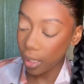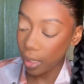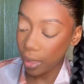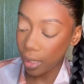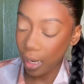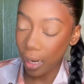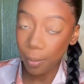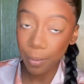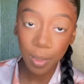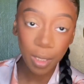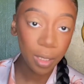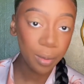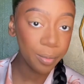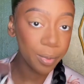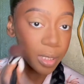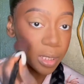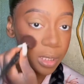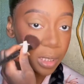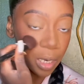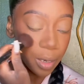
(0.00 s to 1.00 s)
that I'm gonna
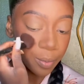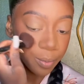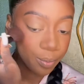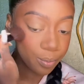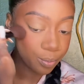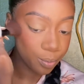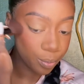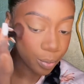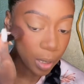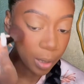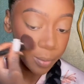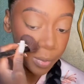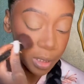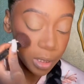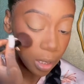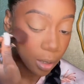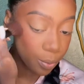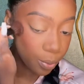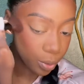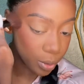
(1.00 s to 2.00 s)

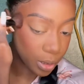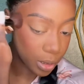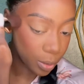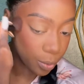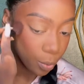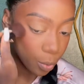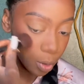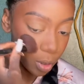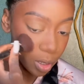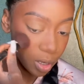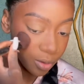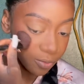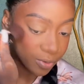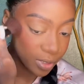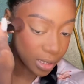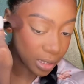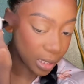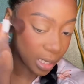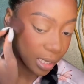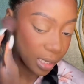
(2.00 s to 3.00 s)
start posting more of
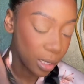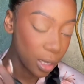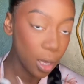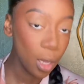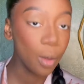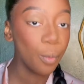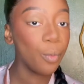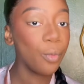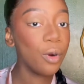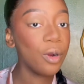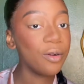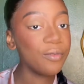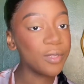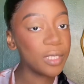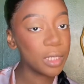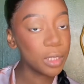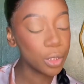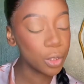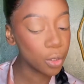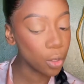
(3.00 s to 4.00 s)
is like more of
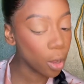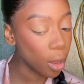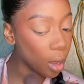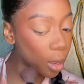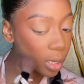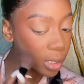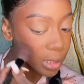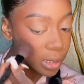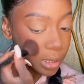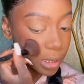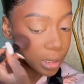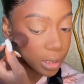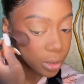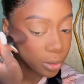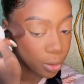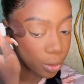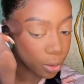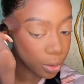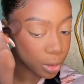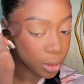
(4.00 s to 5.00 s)
these talks, these
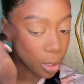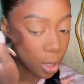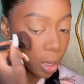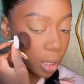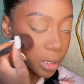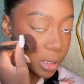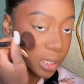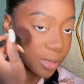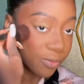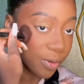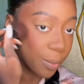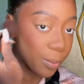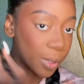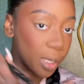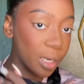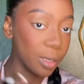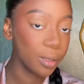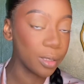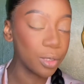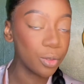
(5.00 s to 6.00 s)
girl talks. If I'm
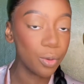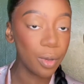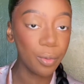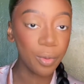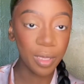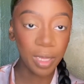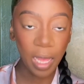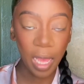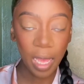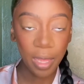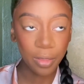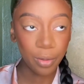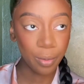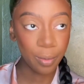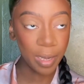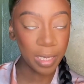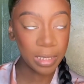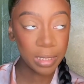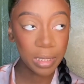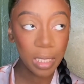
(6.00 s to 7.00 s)
gonna do it with either
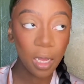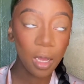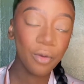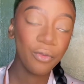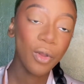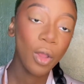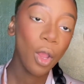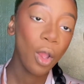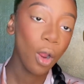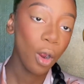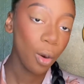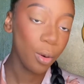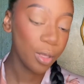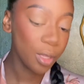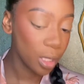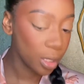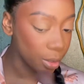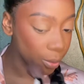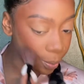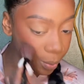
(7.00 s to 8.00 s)
myself or with
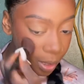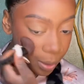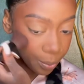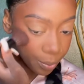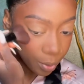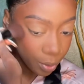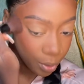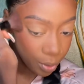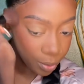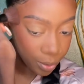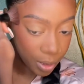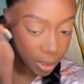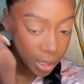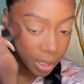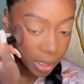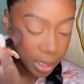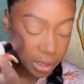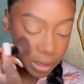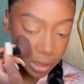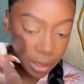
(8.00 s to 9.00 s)
other people,
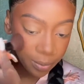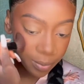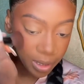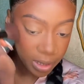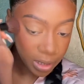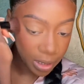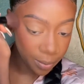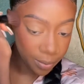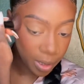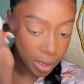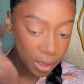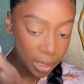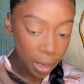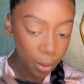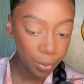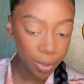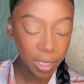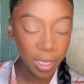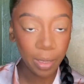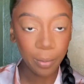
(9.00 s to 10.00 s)
it's gonna be something that
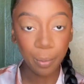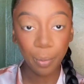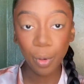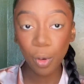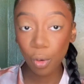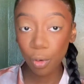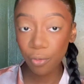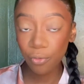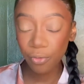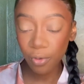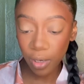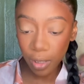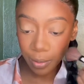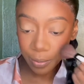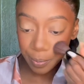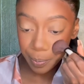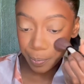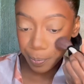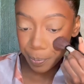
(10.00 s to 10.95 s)
we can pull from.